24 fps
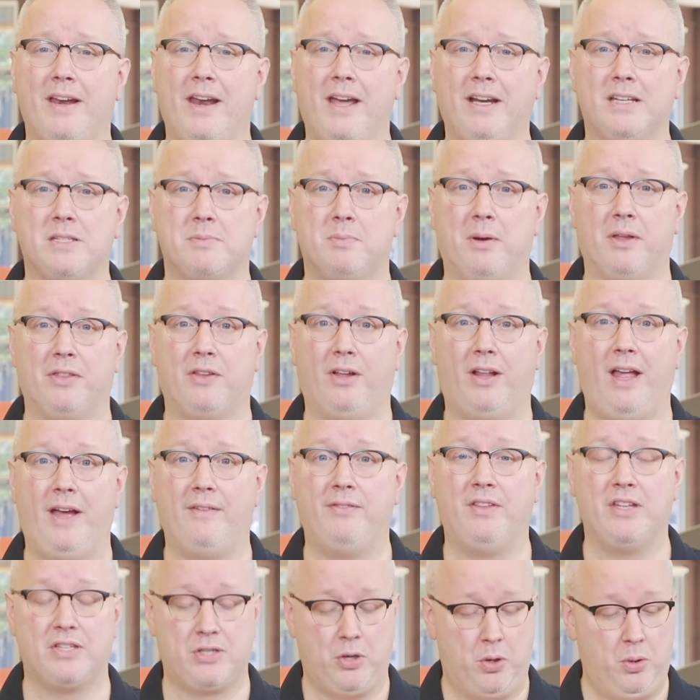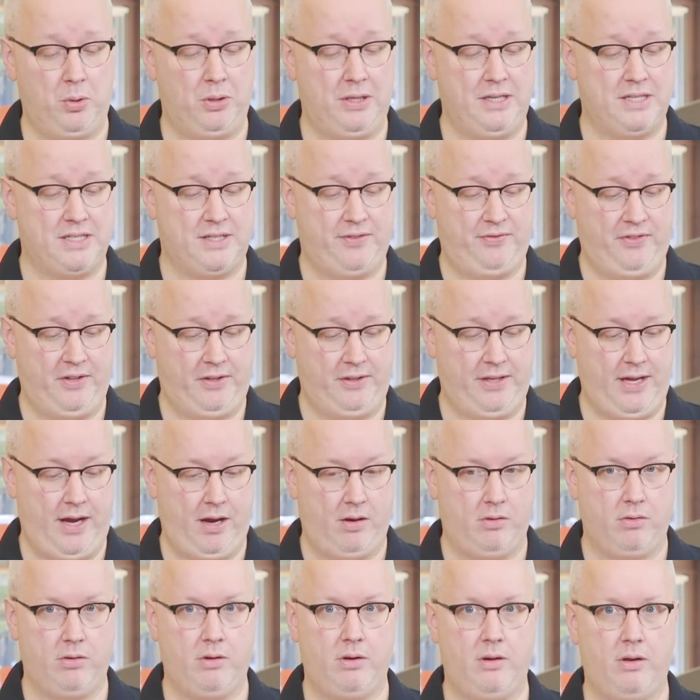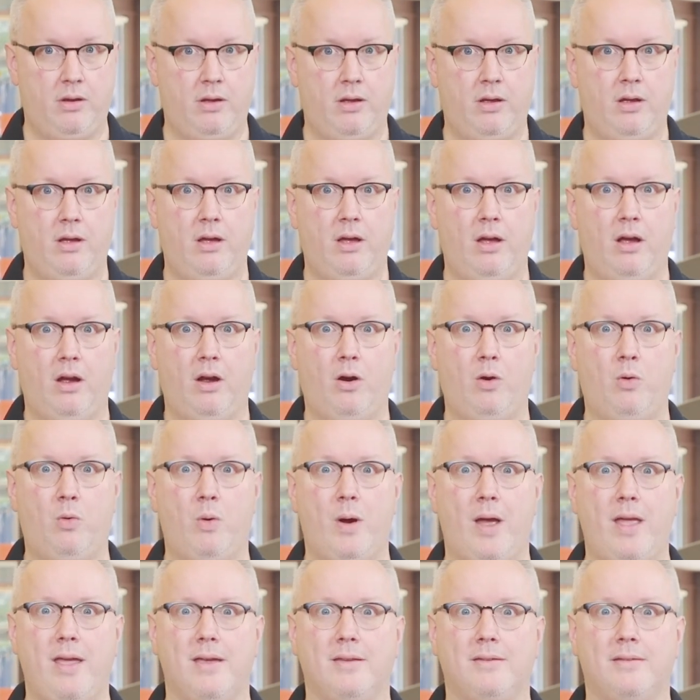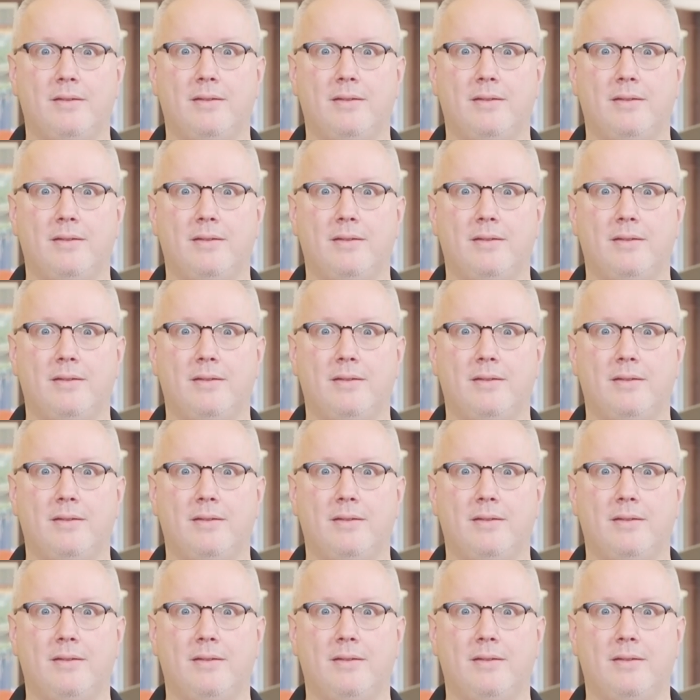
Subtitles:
next month I'll have this whole list filled out. Oh wait,